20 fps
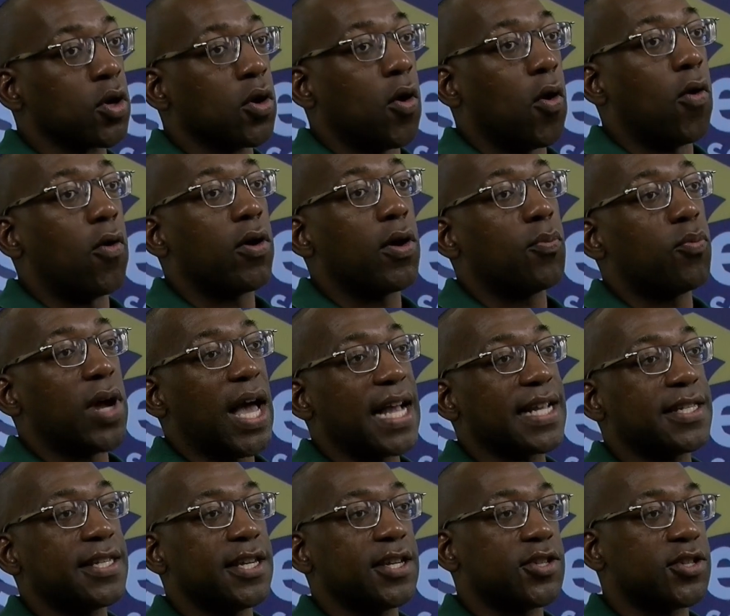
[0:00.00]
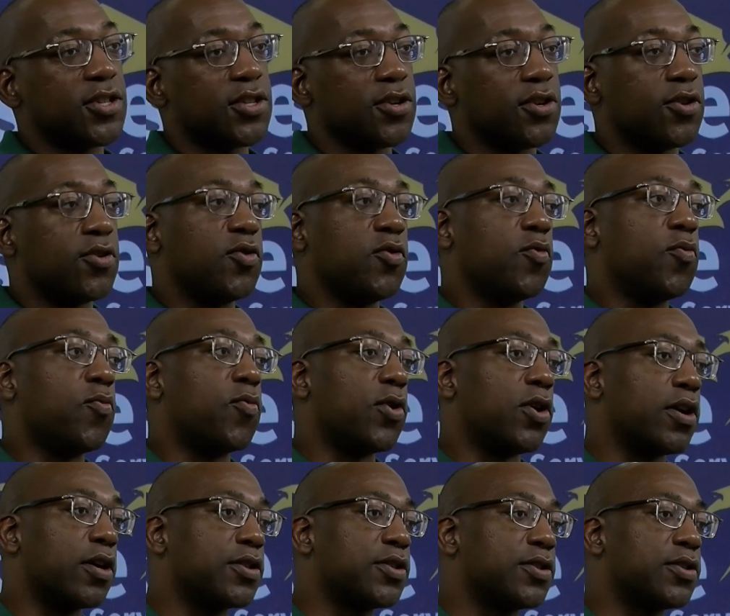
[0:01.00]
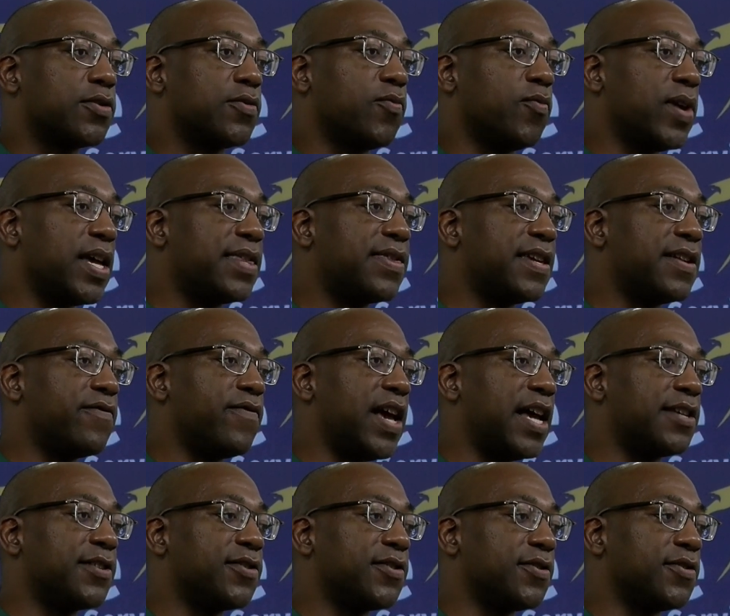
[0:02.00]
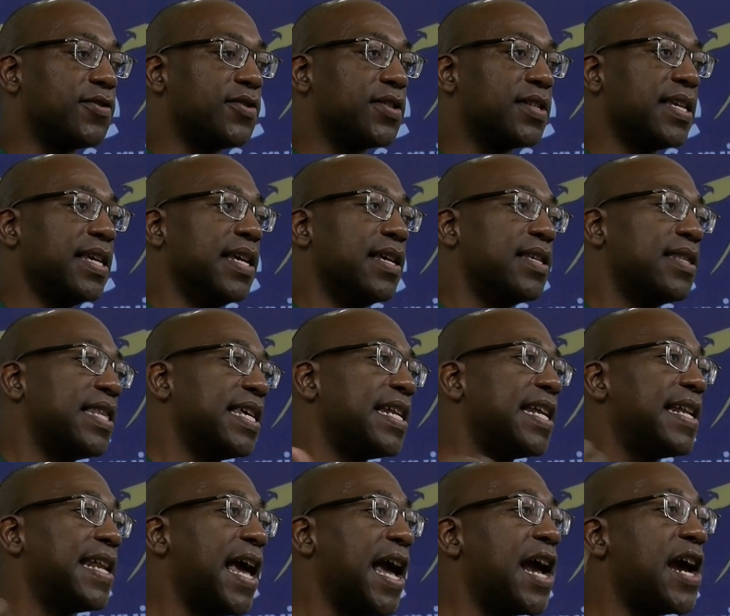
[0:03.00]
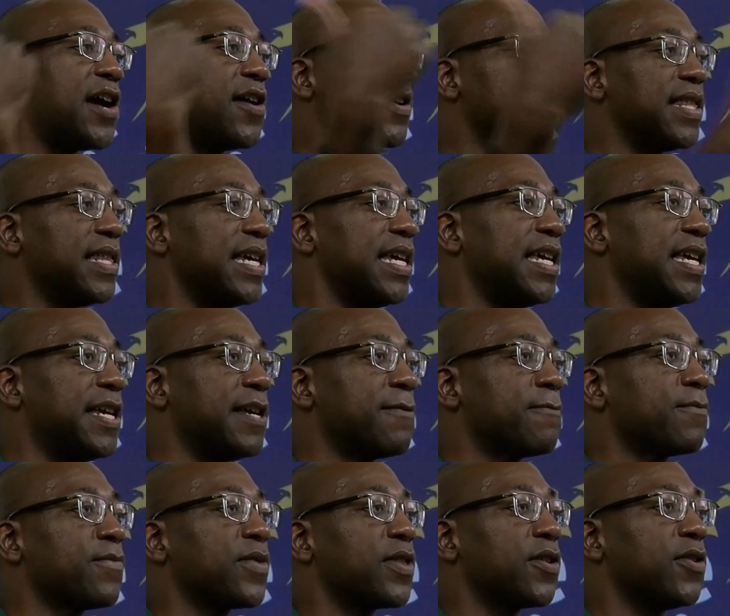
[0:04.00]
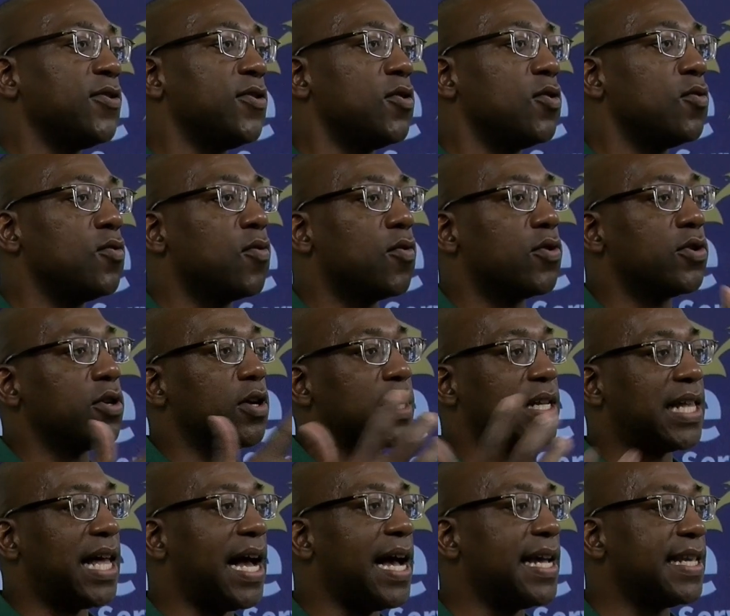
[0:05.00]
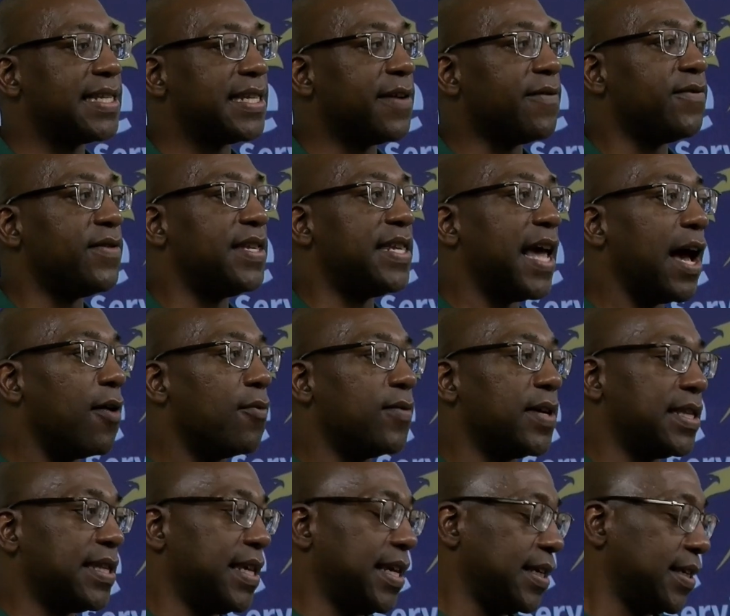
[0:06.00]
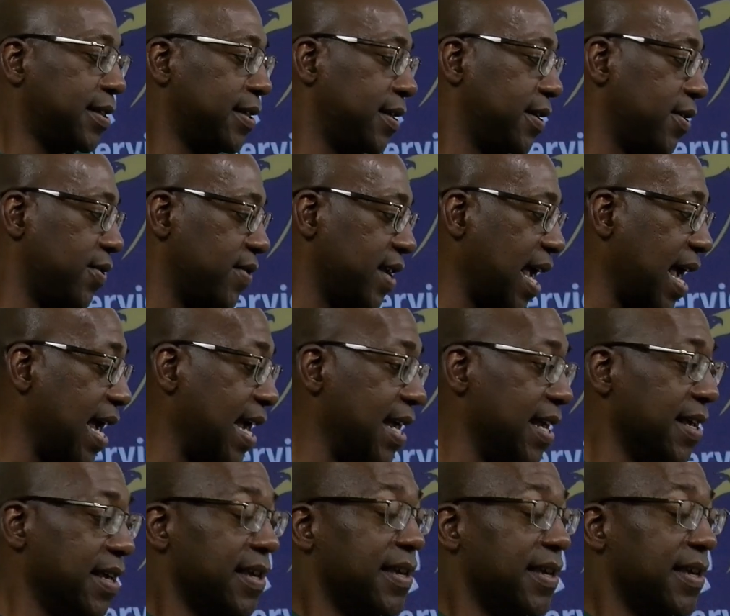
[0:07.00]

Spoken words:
or a practitioner who works with investors, then inherently you or your clients have dealt with this, okay?